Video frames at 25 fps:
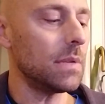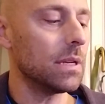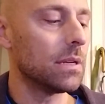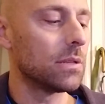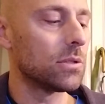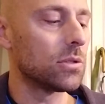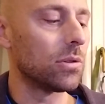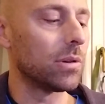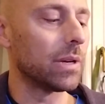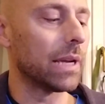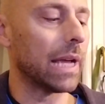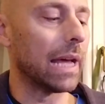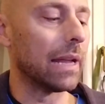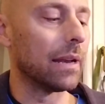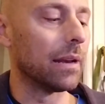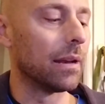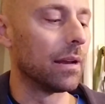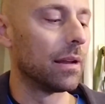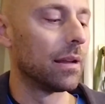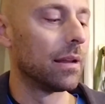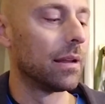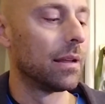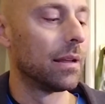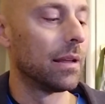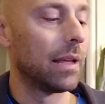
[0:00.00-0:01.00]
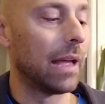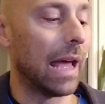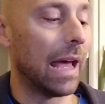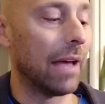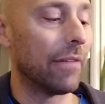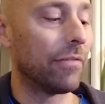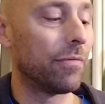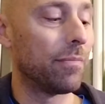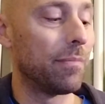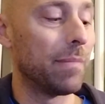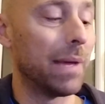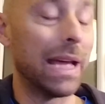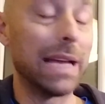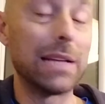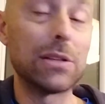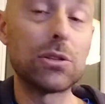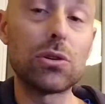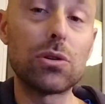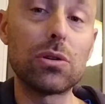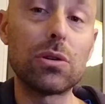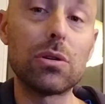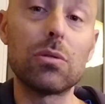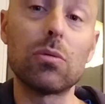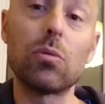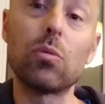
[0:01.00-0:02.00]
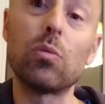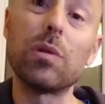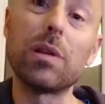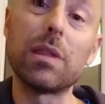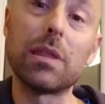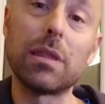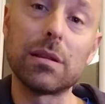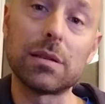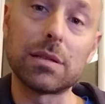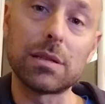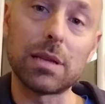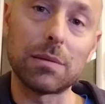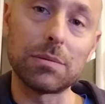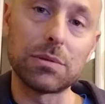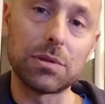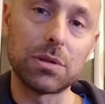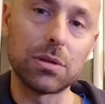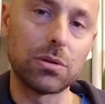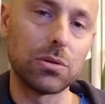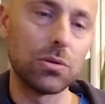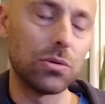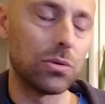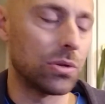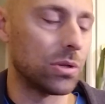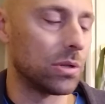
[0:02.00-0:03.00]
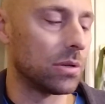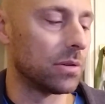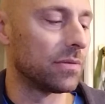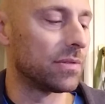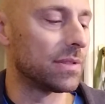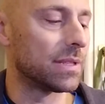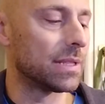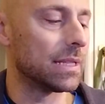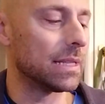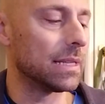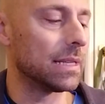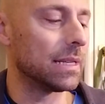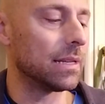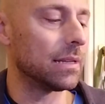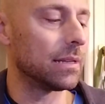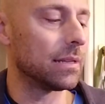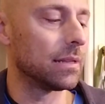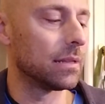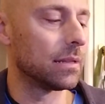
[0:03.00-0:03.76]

So again, F major with the substitution of C,